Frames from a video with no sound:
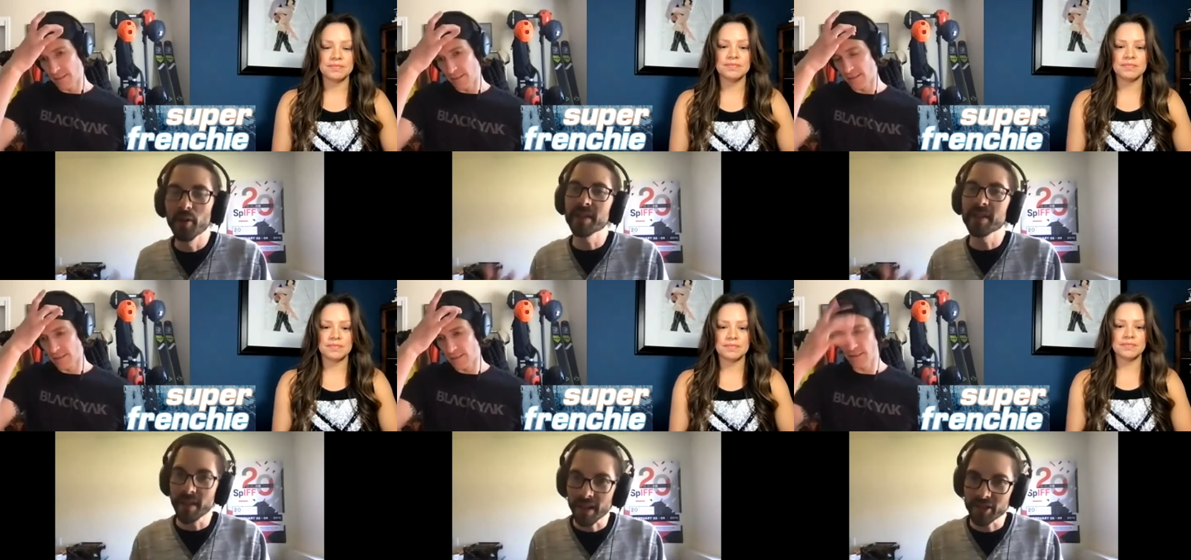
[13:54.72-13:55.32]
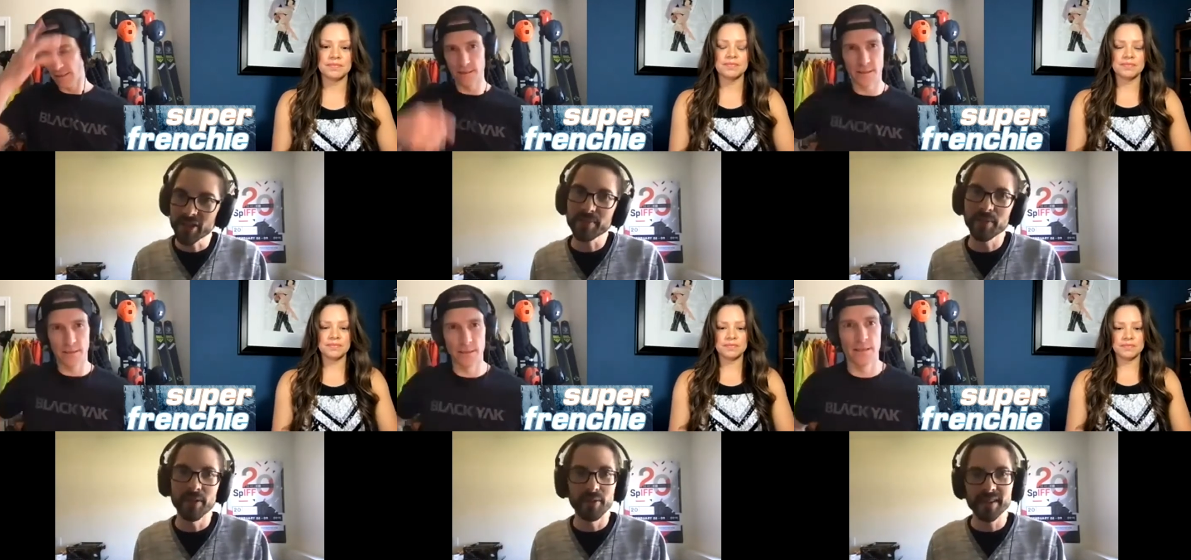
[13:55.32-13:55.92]
Speaker 1: cautious. We know
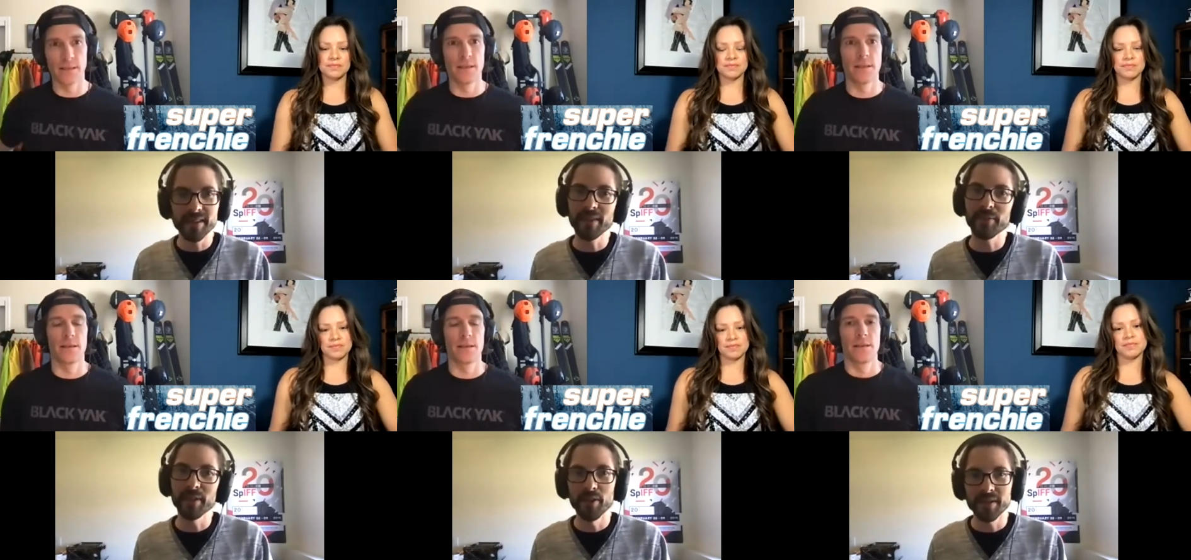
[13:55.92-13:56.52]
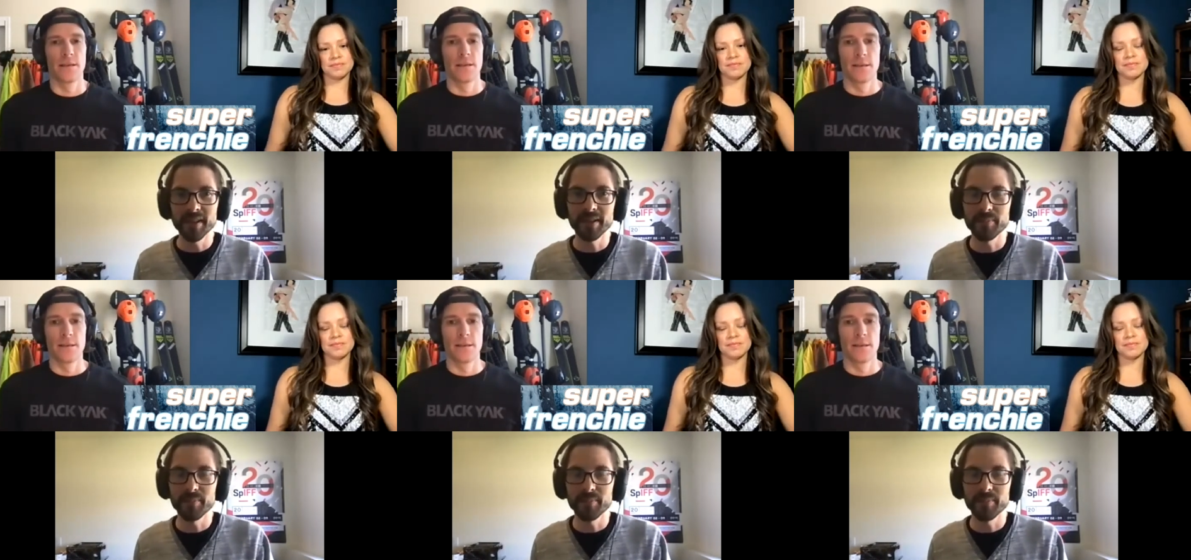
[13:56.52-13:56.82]
he's safe. We know he